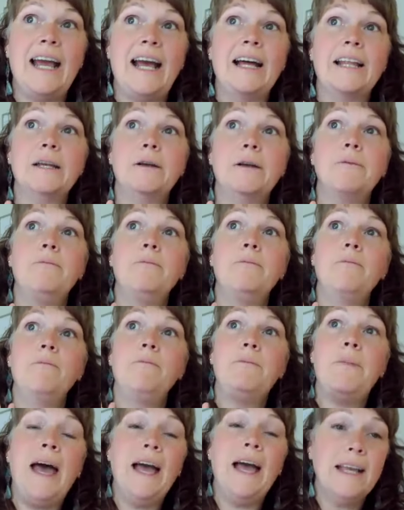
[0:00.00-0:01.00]
I had a
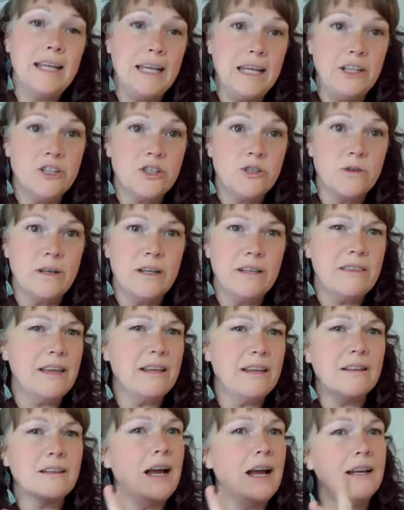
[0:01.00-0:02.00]
back
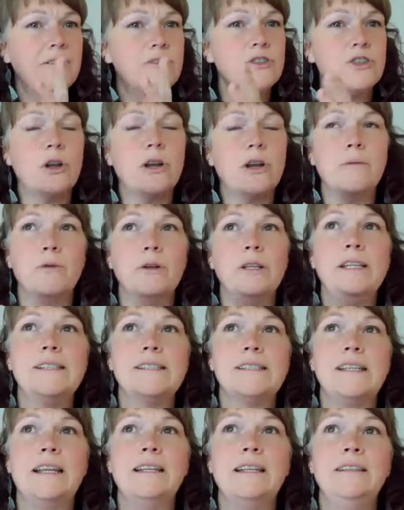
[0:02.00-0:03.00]
injury that kind of showed up
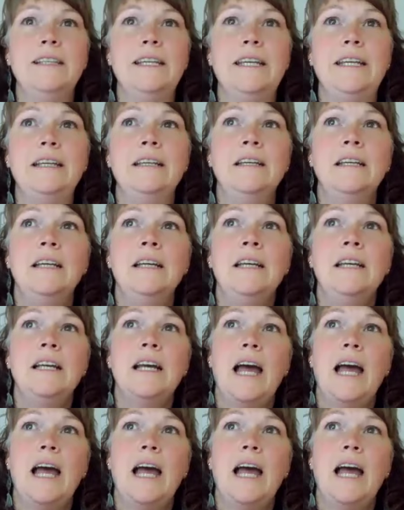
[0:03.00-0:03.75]
really suddenly.